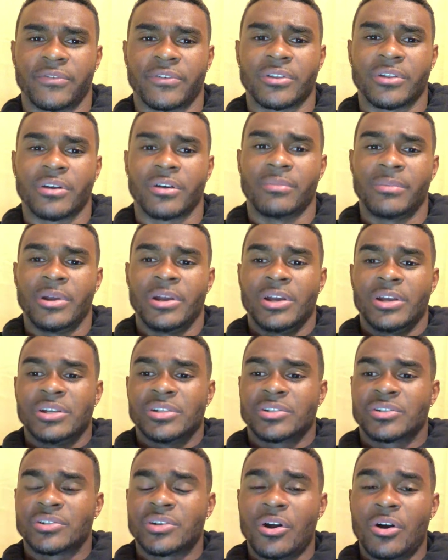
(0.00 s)
for them.
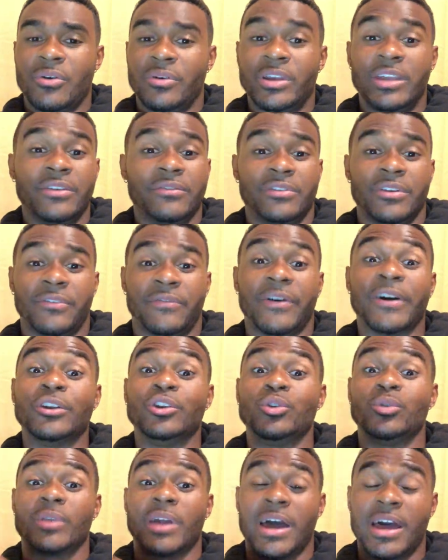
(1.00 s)
So even if I
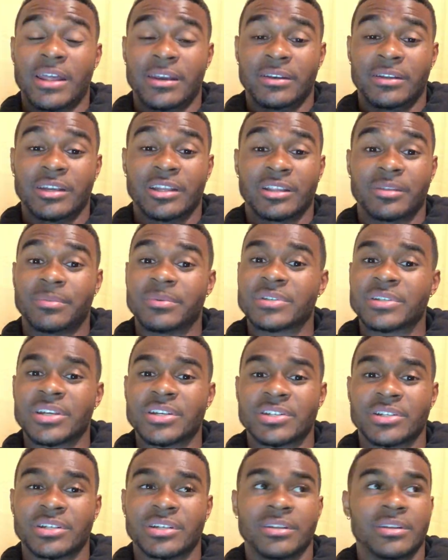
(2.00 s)
do not get the
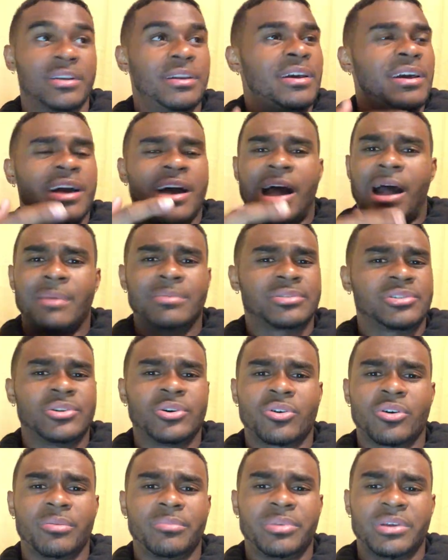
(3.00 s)
position, I'm
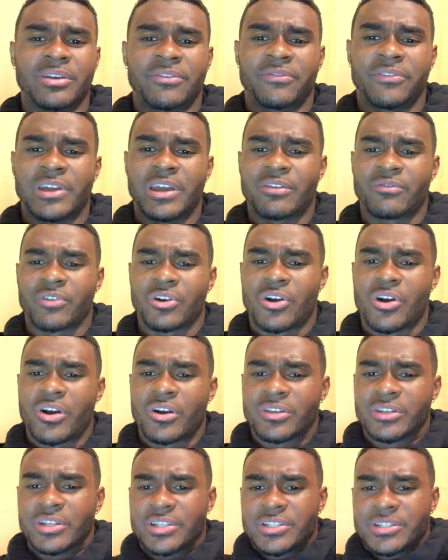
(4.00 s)
still going to be a fan
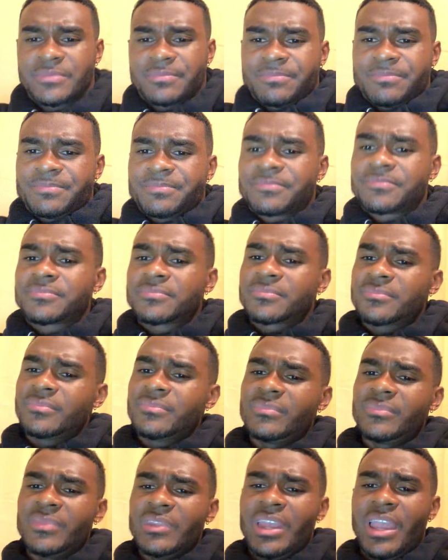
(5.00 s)
regardless.
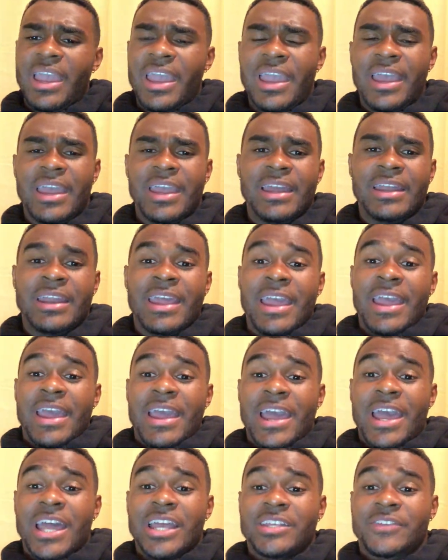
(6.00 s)
And
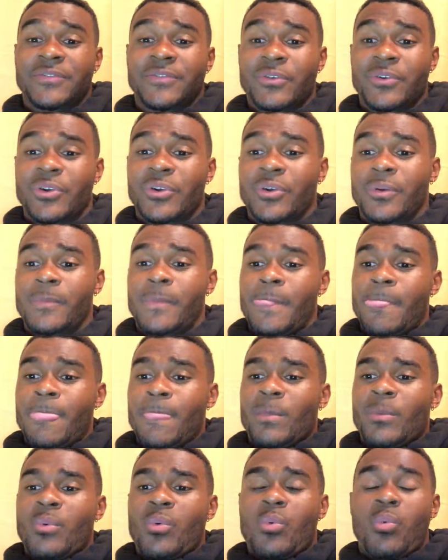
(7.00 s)
as for
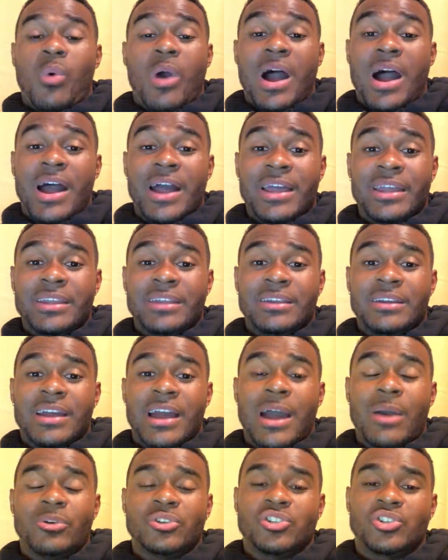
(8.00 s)
why
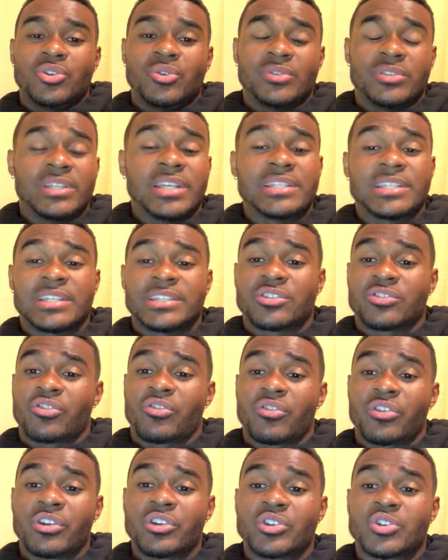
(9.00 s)
I would choose this as a
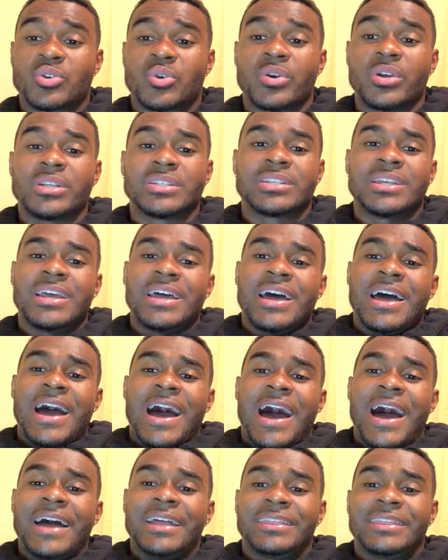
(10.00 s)
career choice,
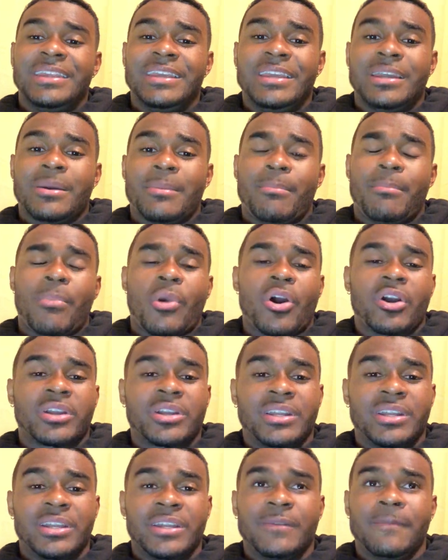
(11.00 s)
I think
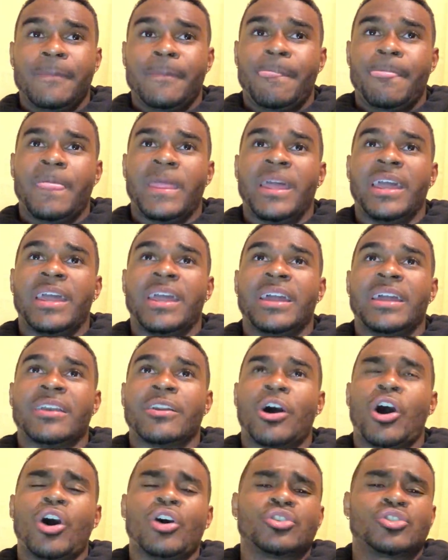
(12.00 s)
marketing
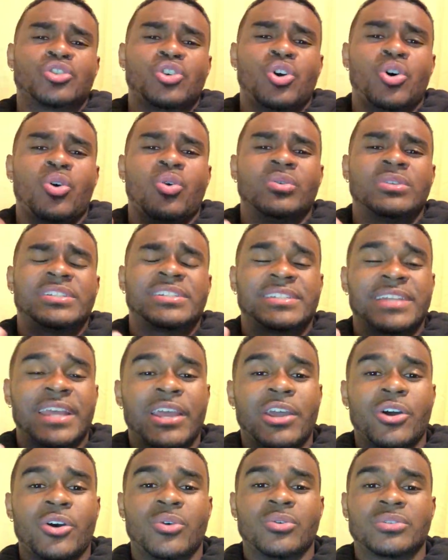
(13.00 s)
and also
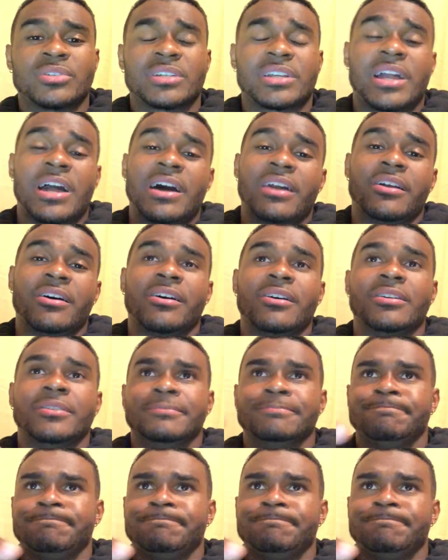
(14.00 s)
sales kind of